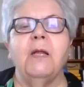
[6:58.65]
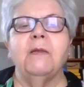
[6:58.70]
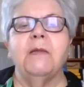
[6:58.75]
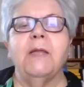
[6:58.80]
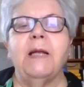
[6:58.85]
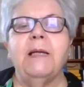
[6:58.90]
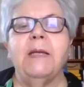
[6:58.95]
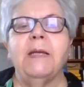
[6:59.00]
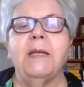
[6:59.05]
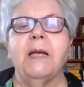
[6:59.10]

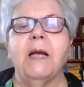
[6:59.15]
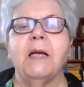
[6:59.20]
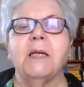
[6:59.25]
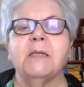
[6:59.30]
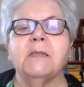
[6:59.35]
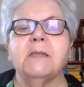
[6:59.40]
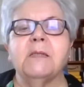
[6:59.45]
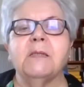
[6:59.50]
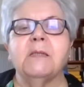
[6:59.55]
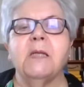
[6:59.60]
telling
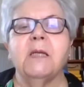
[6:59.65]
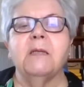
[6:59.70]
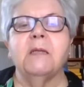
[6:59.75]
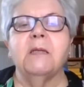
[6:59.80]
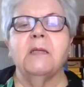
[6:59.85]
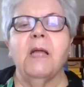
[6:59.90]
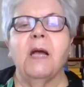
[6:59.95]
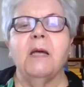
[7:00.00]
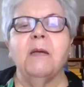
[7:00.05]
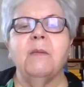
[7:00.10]
us
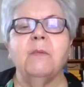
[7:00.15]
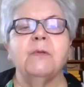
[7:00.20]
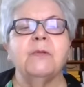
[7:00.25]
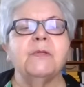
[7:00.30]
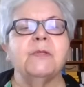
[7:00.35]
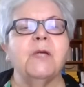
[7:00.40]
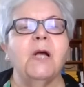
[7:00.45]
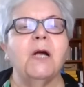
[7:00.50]
that daemons